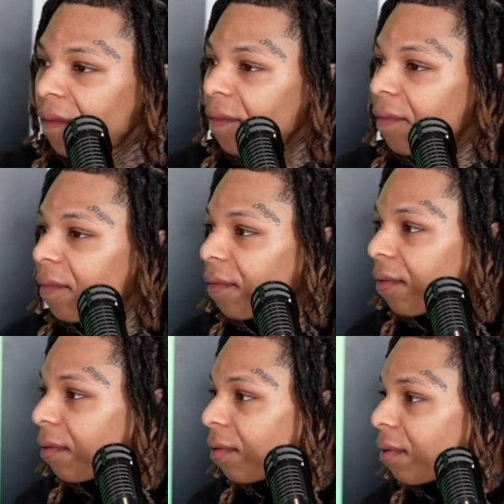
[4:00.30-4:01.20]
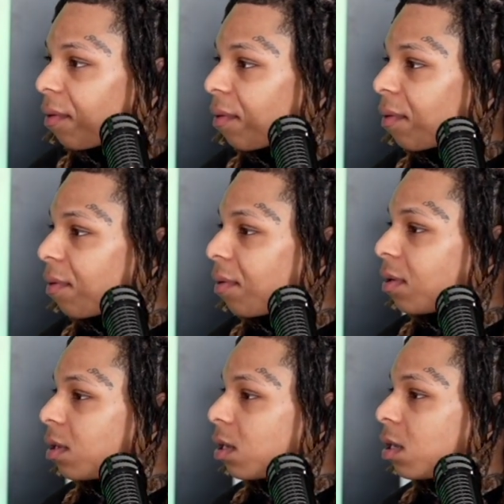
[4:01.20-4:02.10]

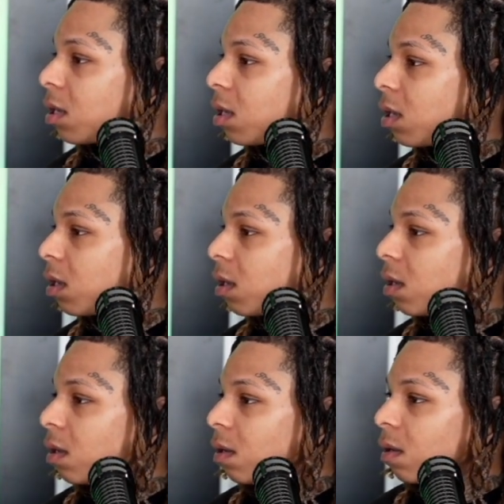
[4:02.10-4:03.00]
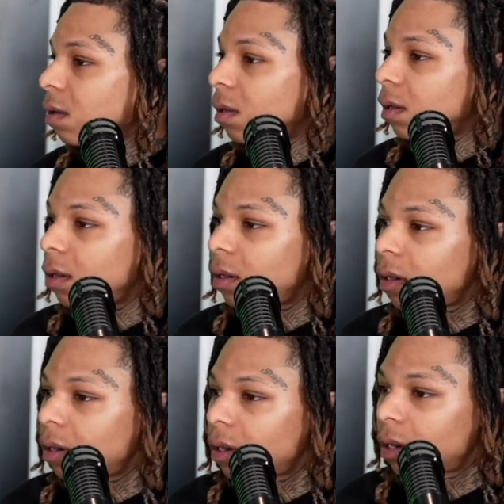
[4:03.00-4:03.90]

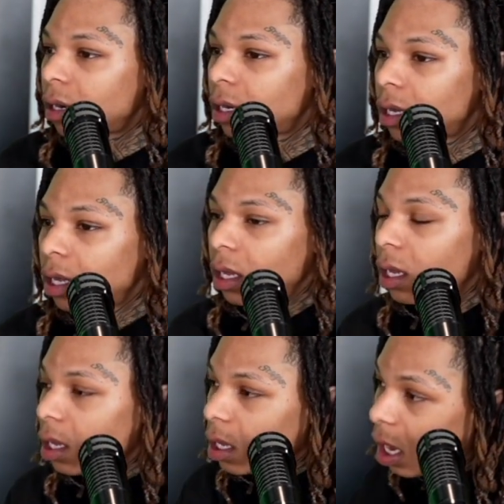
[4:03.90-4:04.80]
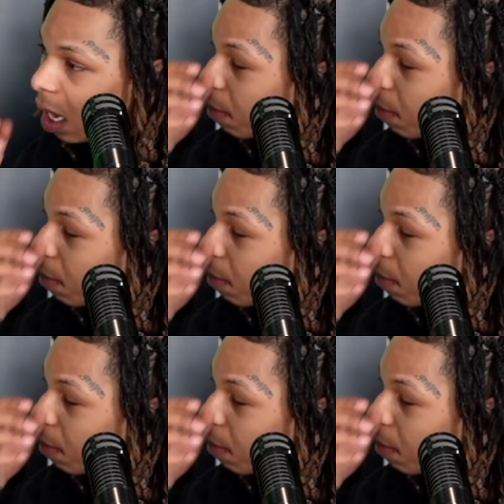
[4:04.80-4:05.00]
No words are spoken by the person on screen.